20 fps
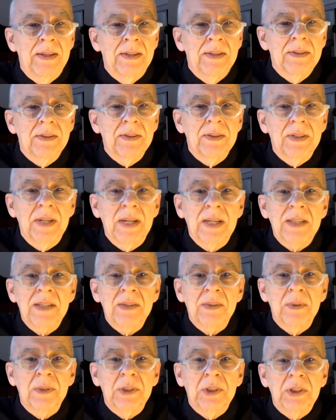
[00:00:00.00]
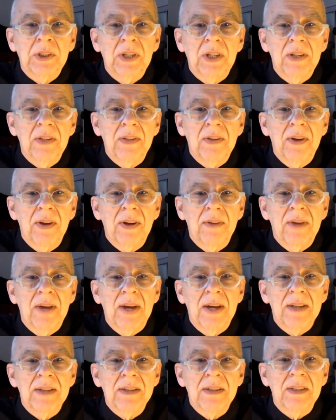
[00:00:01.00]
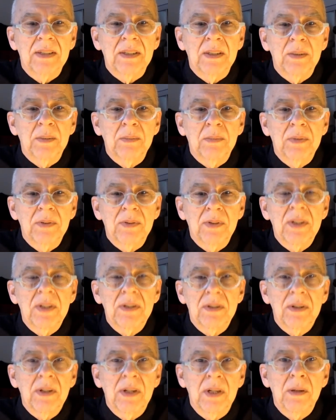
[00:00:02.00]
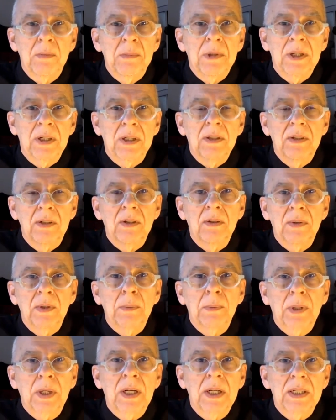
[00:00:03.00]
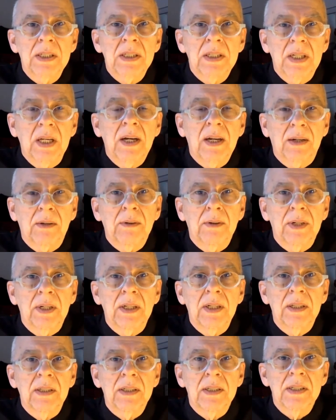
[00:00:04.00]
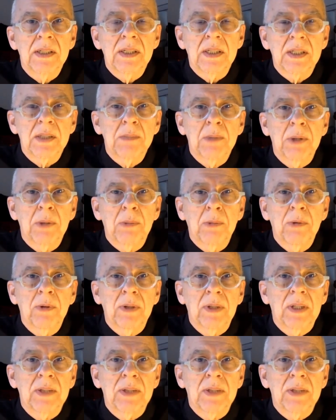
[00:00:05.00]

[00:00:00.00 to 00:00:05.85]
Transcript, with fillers: So the next question I thought of asking them, because they, they admitted, you know, they were kind of stuck, right, at this six month point.